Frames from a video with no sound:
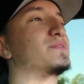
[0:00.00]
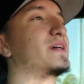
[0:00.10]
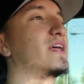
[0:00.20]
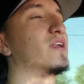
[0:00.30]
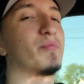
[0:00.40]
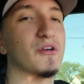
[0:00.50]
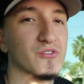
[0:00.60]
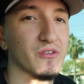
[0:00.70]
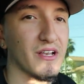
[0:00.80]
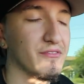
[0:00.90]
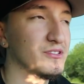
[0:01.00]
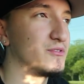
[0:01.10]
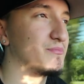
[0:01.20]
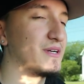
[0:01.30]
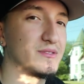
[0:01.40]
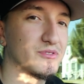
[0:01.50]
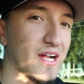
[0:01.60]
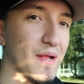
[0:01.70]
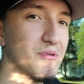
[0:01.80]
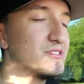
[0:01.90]
I want to get on a personal level with my
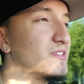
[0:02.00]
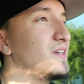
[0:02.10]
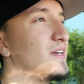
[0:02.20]
subscribers.